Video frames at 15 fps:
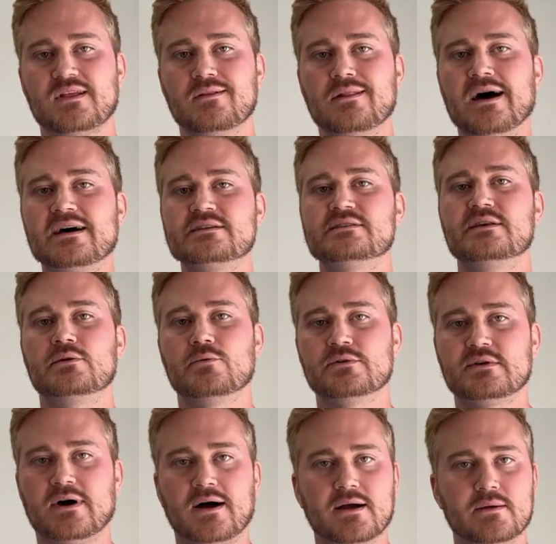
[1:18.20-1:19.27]
Last thing we'll
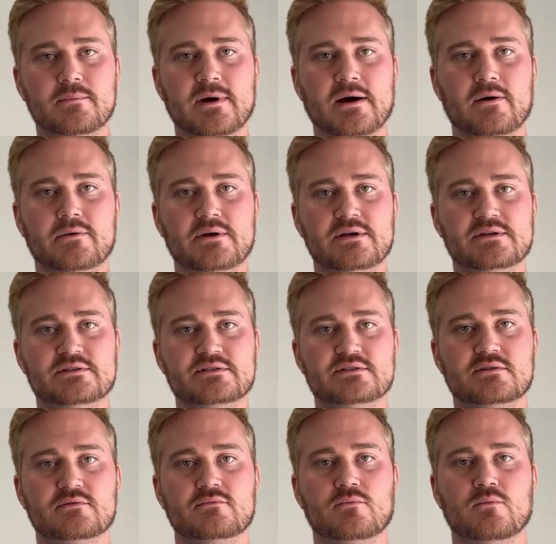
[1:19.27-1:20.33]
talk about
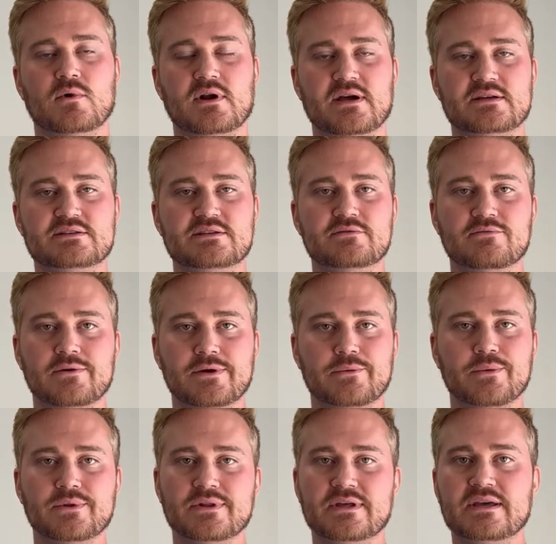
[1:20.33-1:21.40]
is what I see
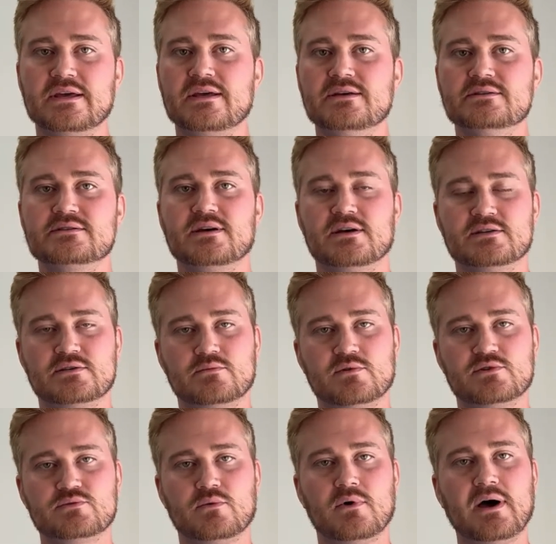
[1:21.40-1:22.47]
frequently is
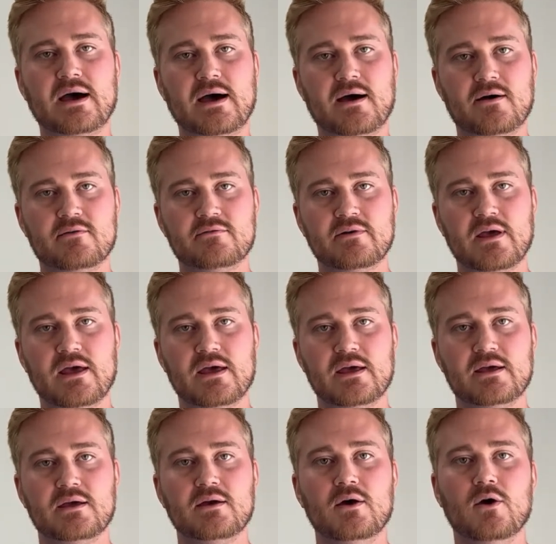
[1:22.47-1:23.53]
customers will have
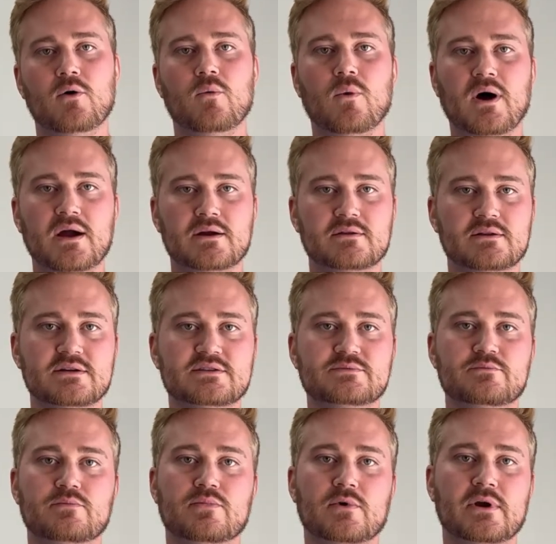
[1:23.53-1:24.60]
a wireless
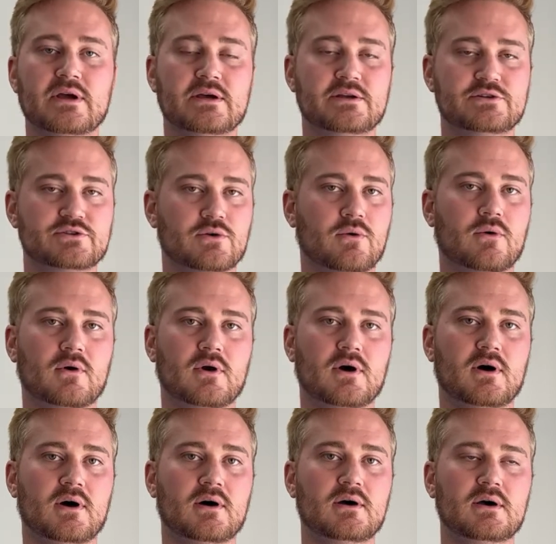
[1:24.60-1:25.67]
bridge or
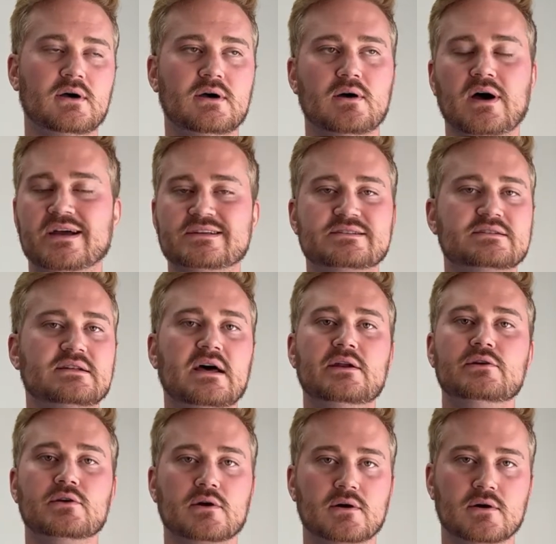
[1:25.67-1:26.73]
a
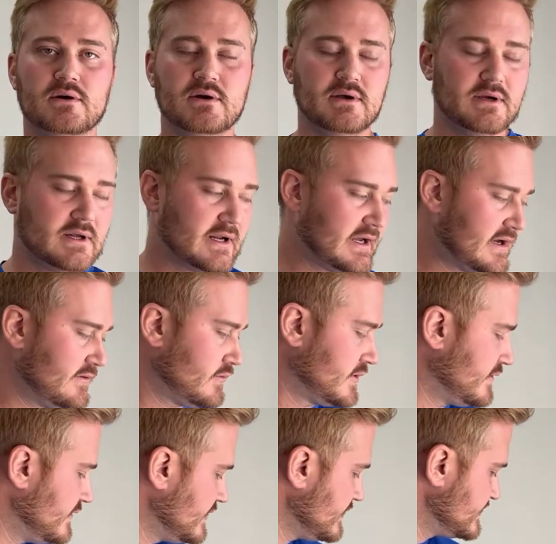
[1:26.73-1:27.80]
extender, and I have one
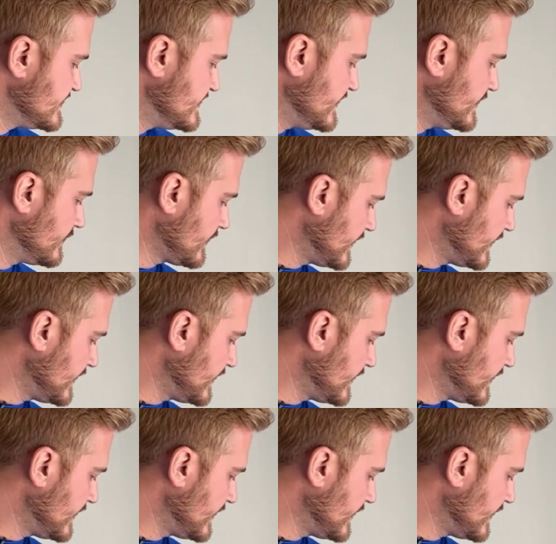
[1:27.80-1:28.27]
of those sitting